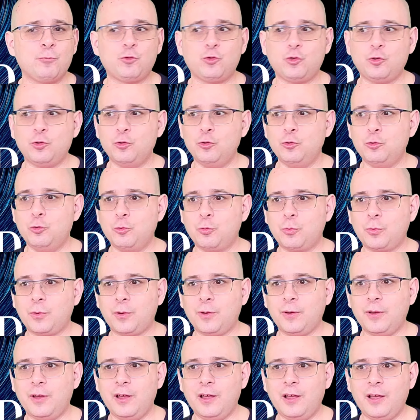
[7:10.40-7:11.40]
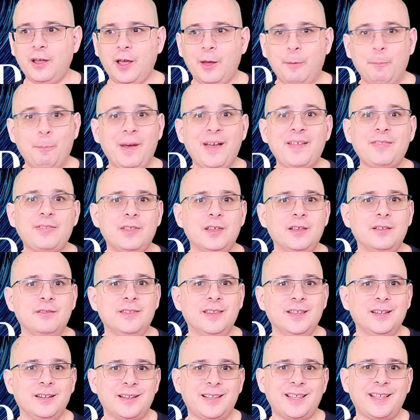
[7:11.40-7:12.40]
through a
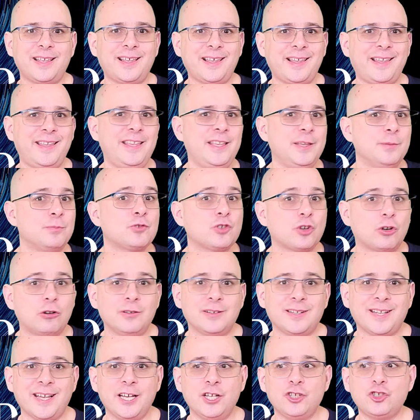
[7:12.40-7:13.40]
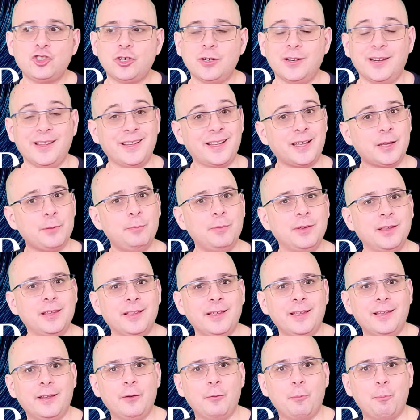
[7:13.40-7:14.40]
method that keeps our attention and can be
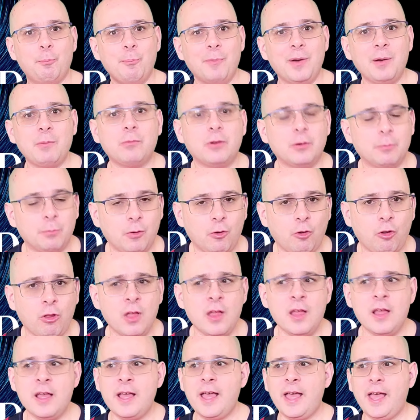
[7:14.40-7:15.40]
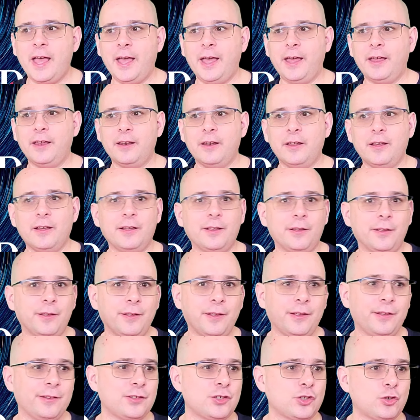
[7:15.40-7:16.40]
memorable. And
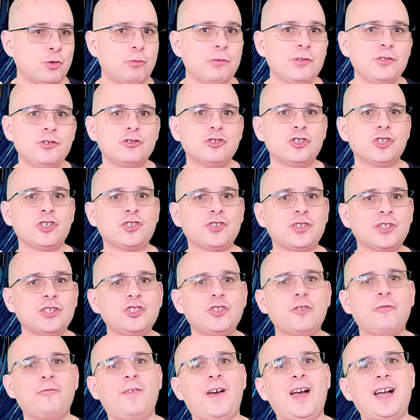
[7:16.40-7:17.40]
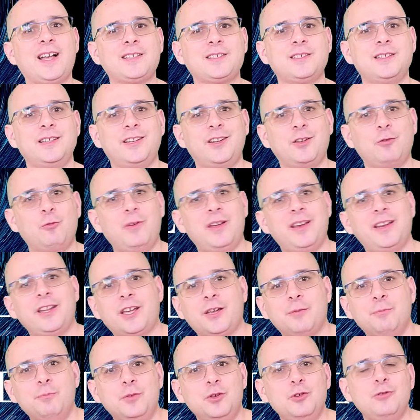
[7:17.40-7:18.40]
stories are just such a fascinating way to
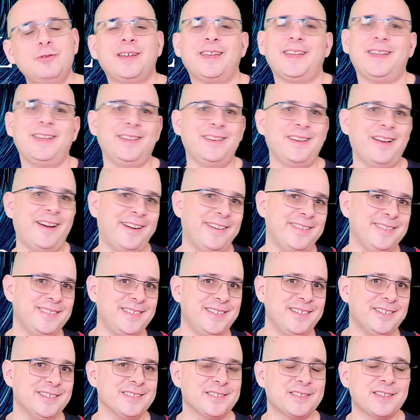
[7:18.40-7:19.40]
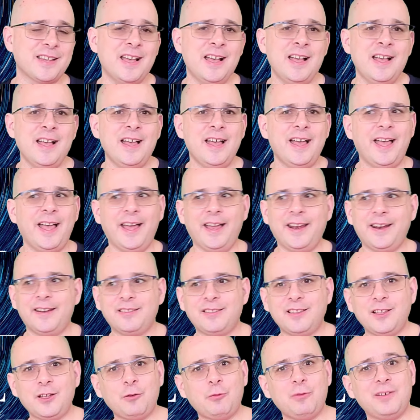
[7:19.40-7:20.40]
communicate ideas. And I
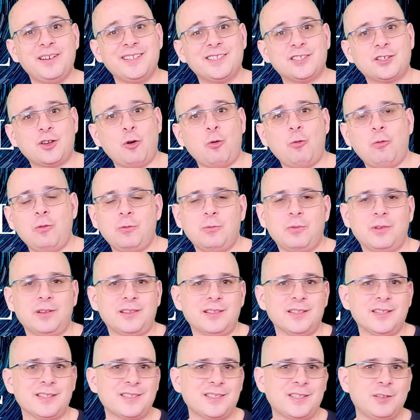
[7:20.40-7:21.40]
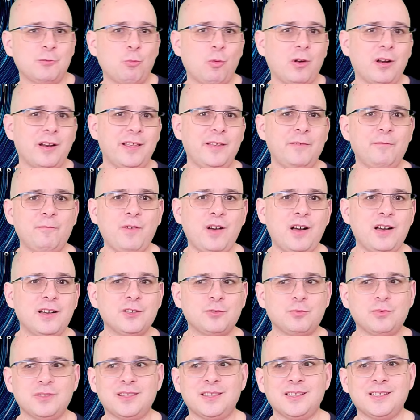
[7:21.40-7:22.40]
think where he's going with this and what he
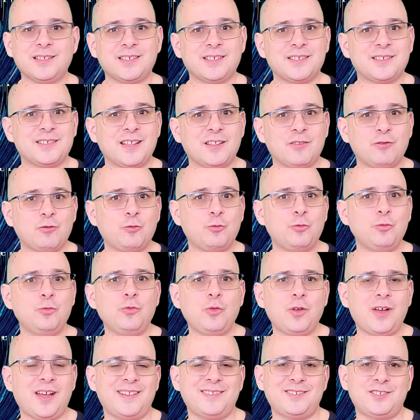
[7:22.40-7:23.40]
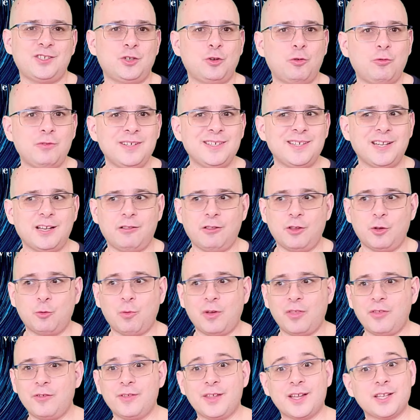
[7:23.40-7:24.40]
finds with this is that through that storytelling,
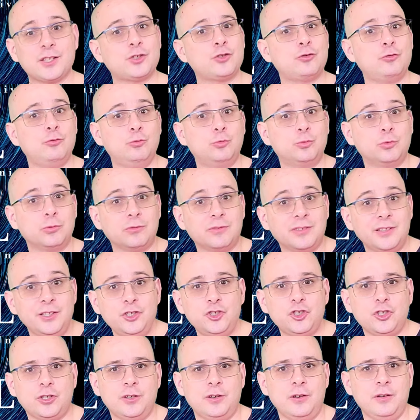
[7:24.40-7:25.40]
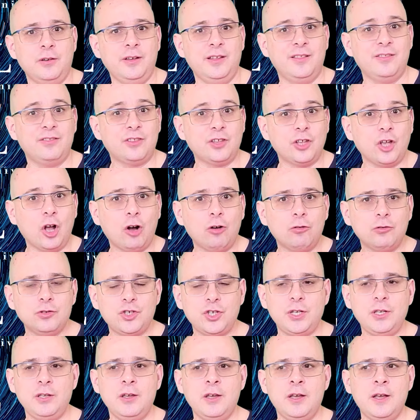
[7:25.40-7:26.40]
whether that's through religion and
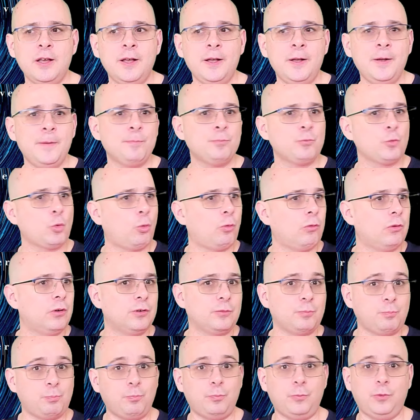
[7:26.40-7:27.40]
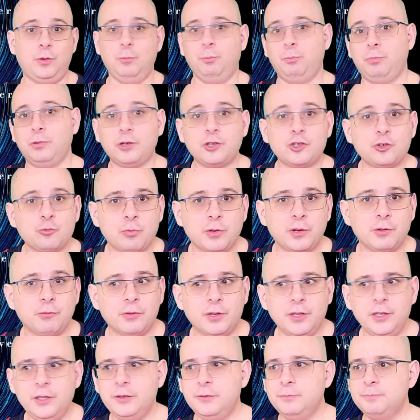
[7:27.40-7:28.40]
theology or the books we
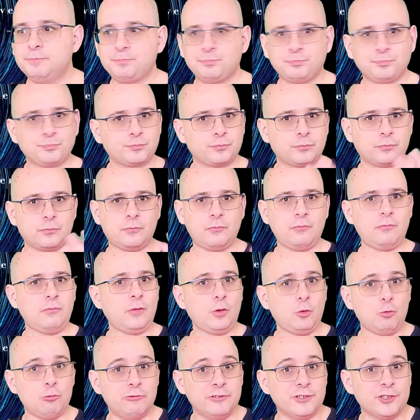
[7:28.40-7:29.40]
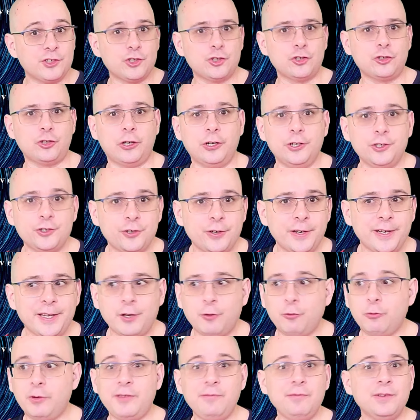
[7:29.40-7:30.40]
read, or Star
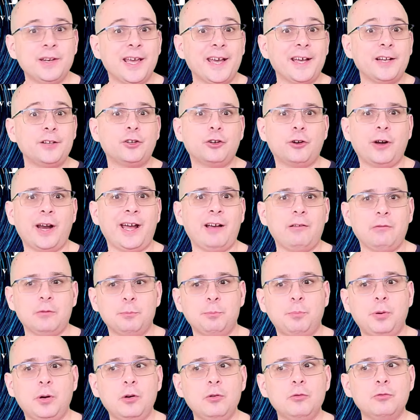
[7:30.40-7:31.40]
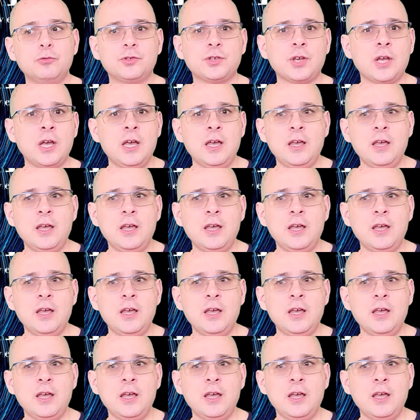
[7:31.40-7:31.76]
Trek, or even Edgar Allan Poe's